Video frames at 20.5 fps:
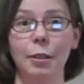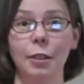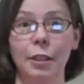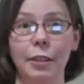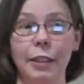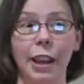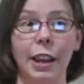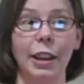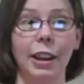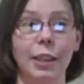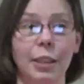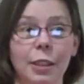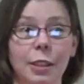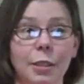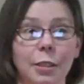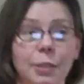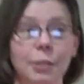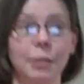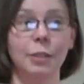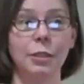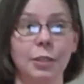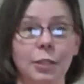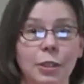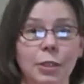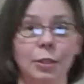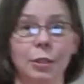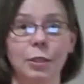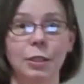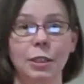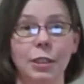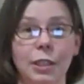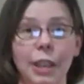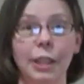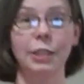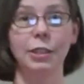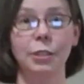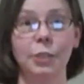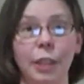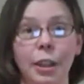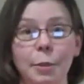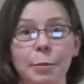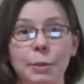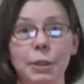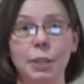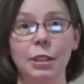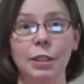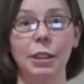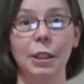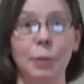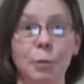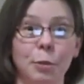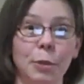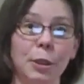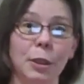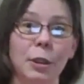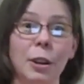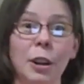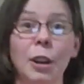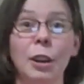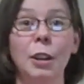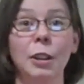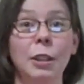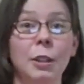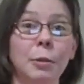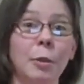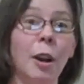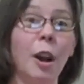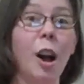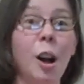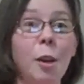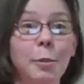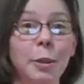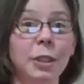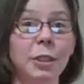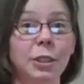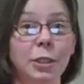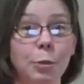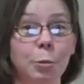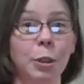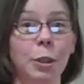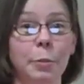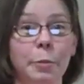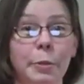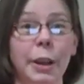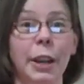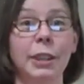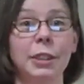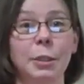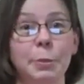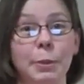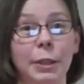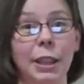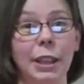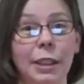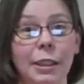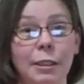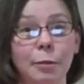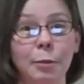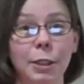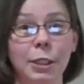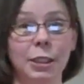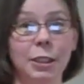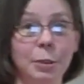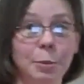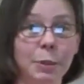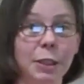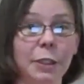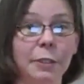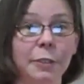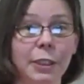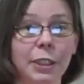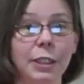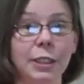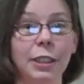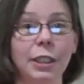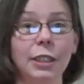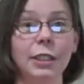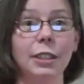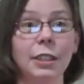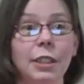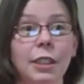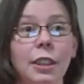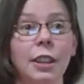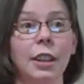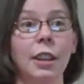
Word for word: that other set of scripts that were almost WordPress but with some differences,